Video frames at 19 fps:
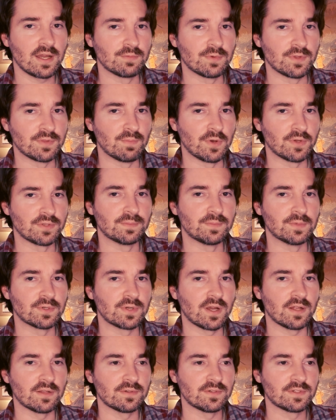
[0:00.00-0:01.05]
with multiple
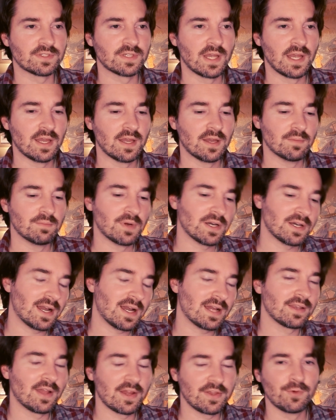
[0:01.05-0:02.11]
colors, but I
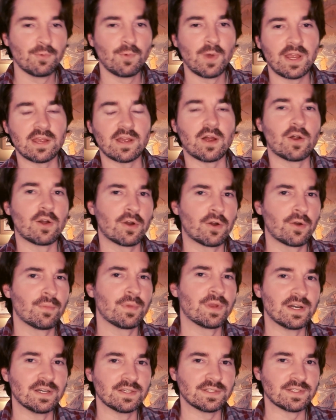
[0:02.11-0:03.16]
like the way it
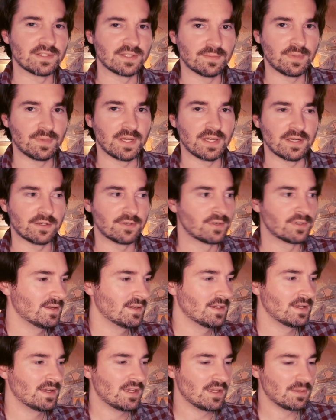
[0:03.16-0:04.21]
harmonizes the page.
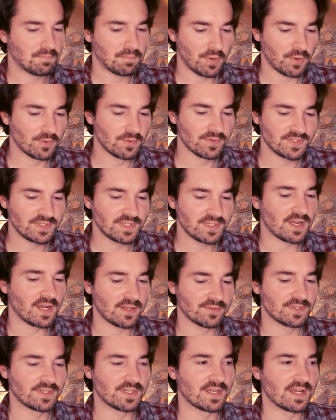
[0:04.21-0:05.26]
It pulls the
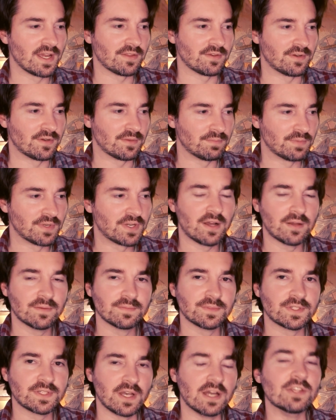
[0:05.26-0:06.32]
color together, it
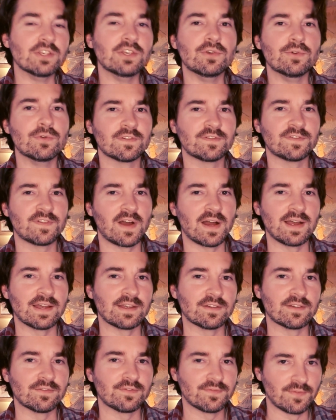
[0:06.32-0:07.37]
becomes a
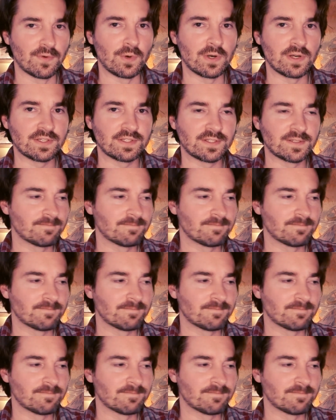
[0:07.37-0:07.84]
unifying force.